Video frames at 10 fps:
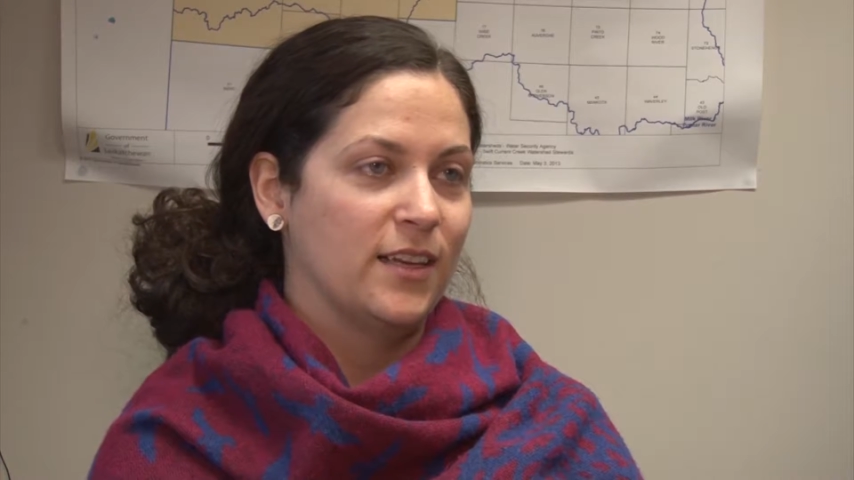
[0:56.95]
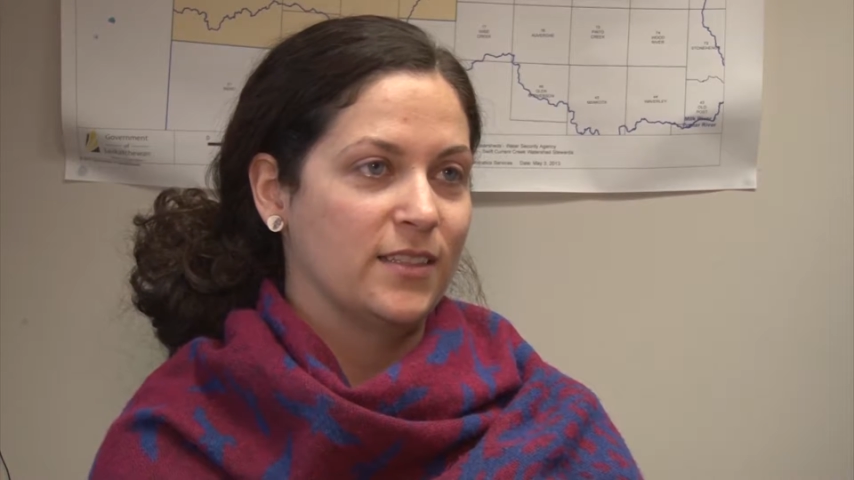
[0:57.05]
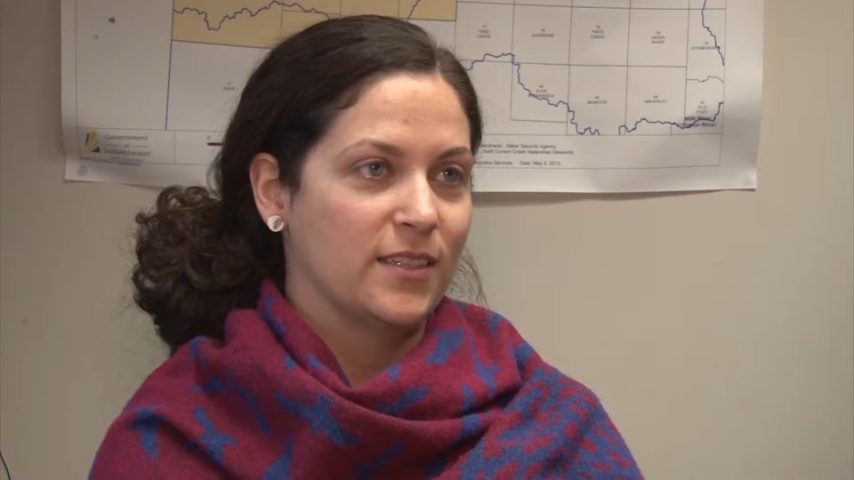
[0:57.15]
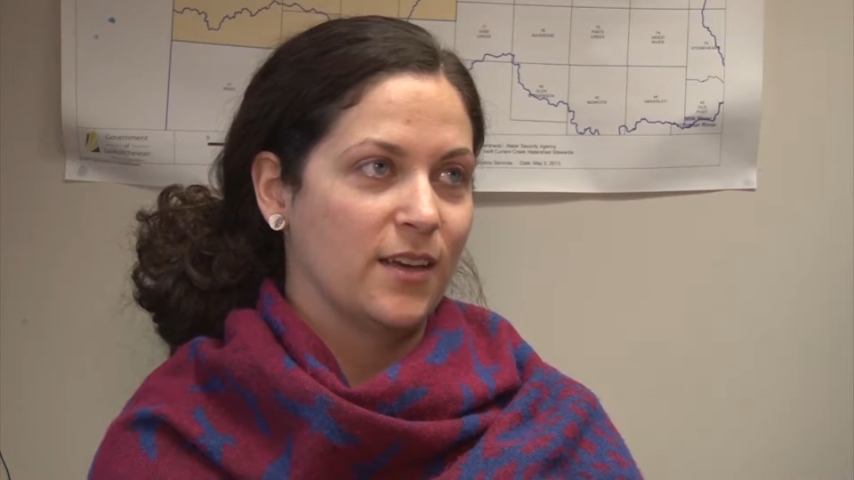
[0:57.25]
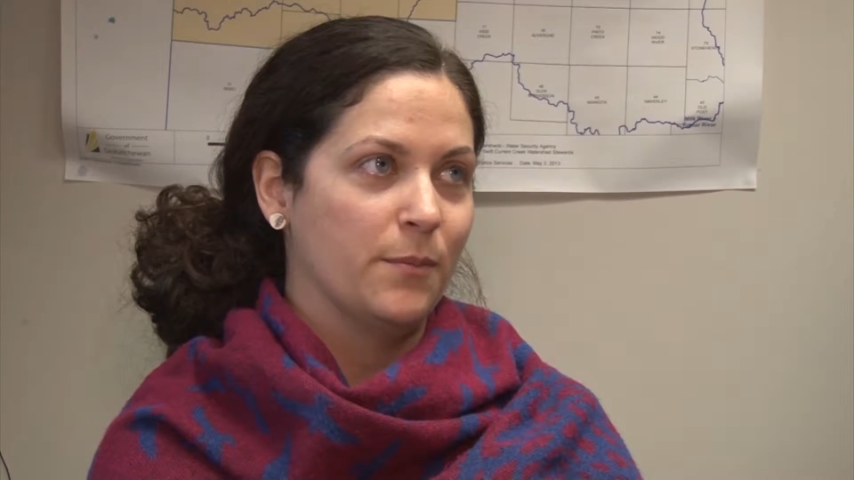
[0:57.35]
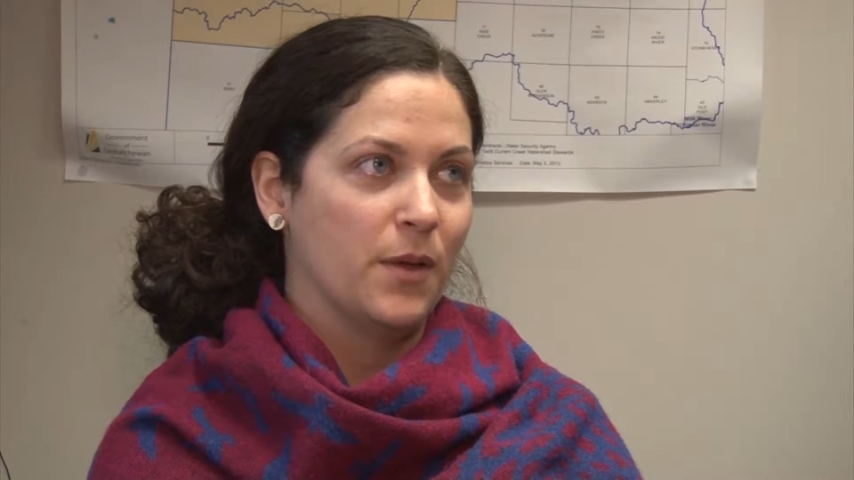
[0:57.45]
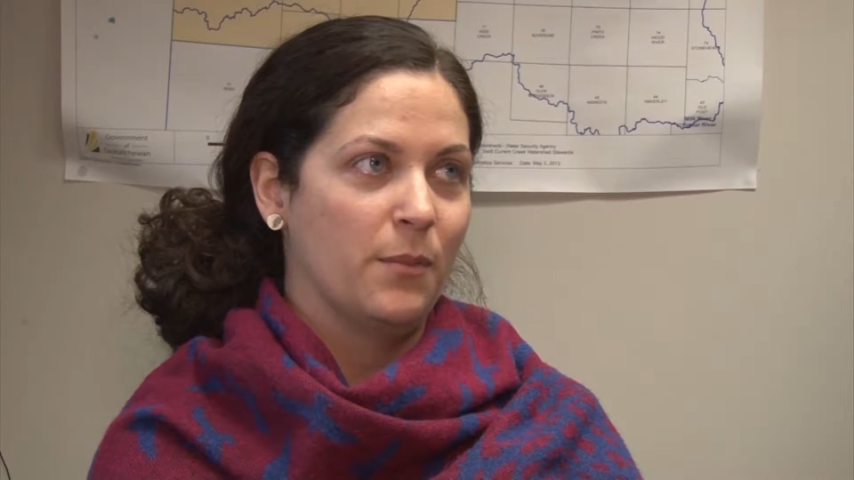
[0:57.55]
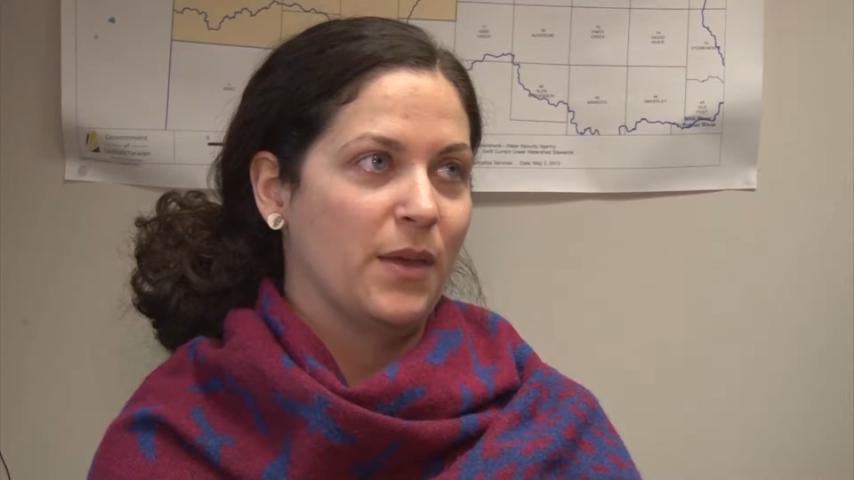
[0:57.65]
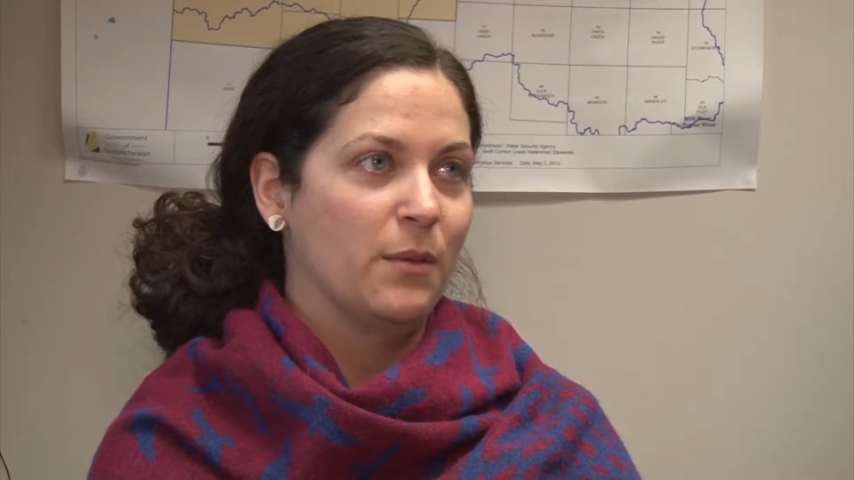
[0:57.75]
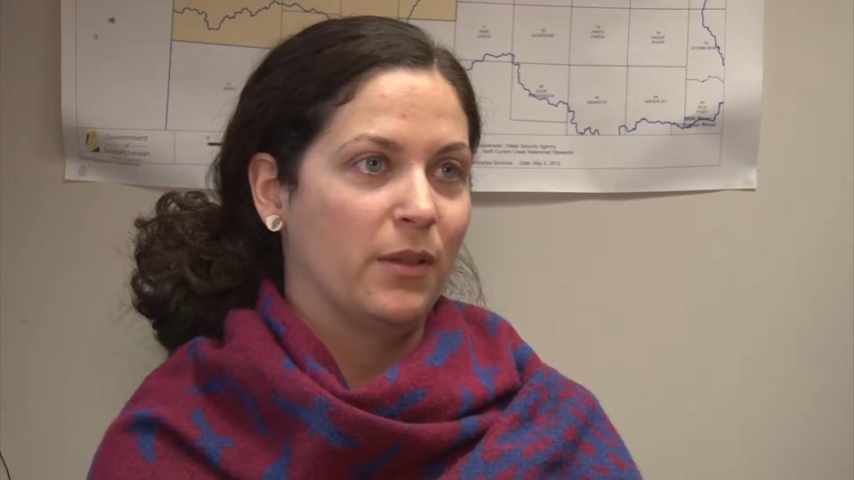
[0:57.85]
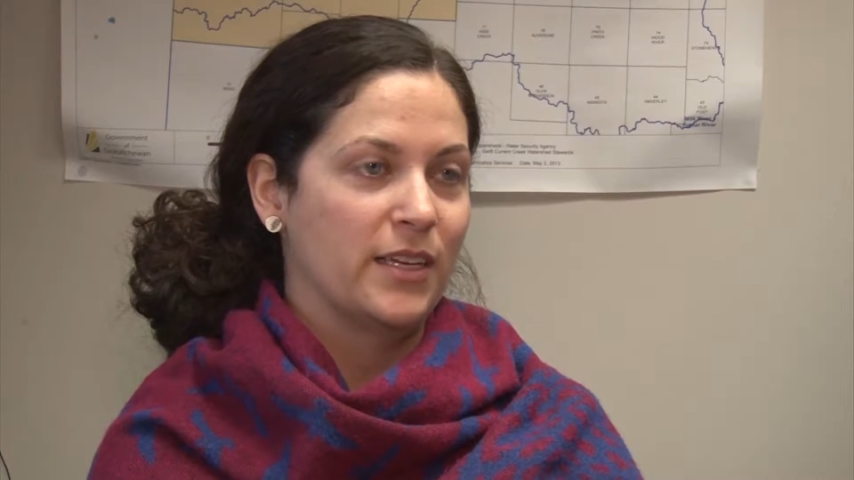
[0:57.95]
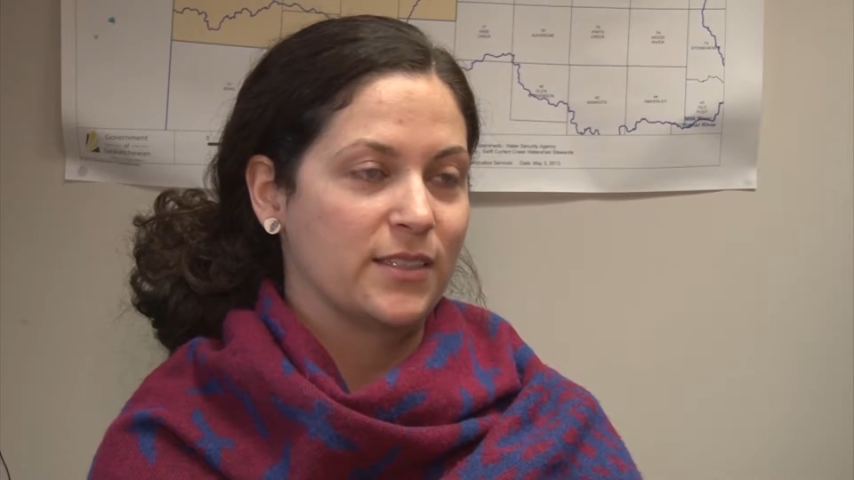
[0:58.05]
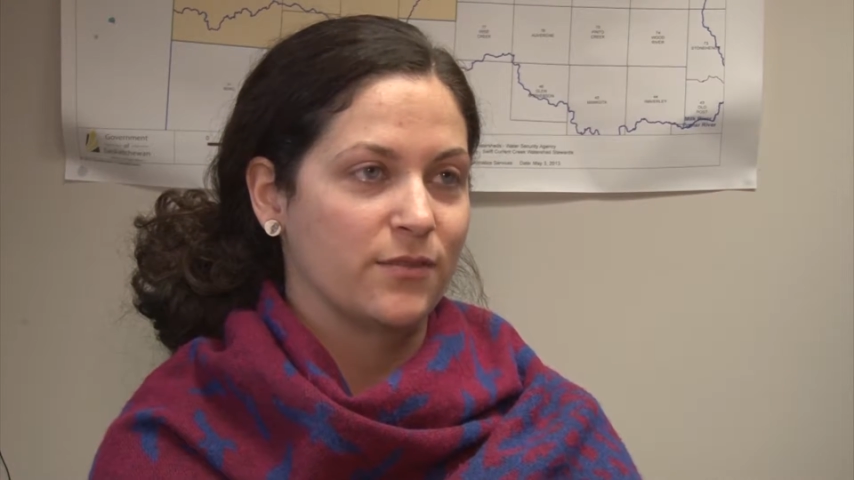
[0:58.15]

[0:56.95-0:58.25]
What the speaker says: that's a big plus